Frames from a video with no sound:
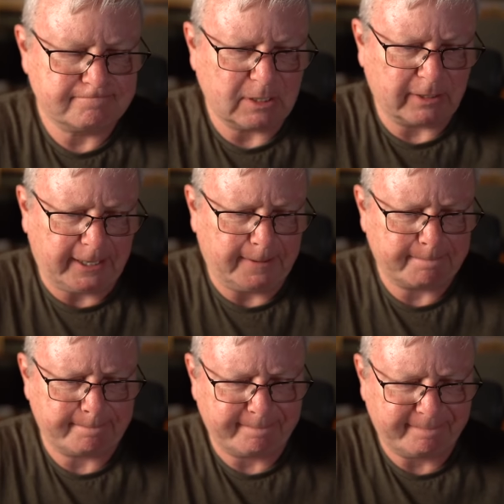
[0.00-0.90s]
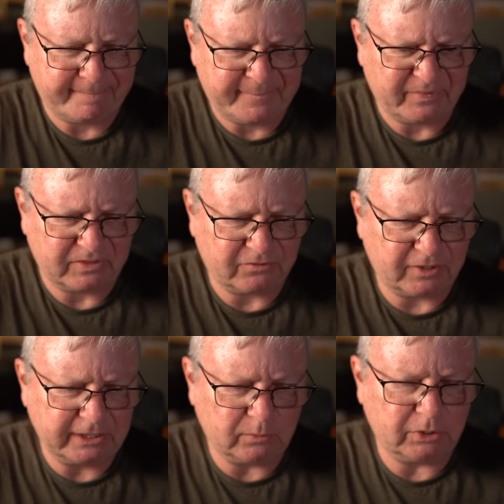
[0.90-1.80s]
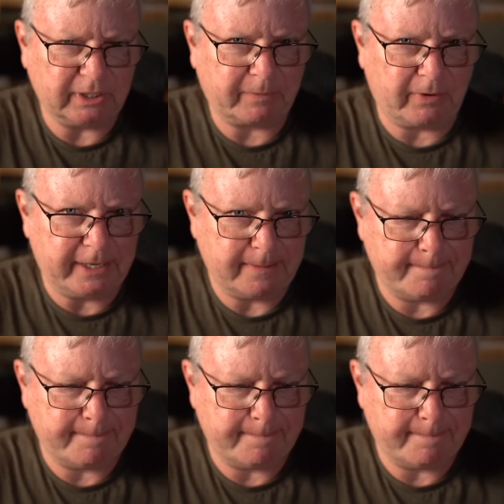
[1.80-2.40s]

Okay, define the word upgrade.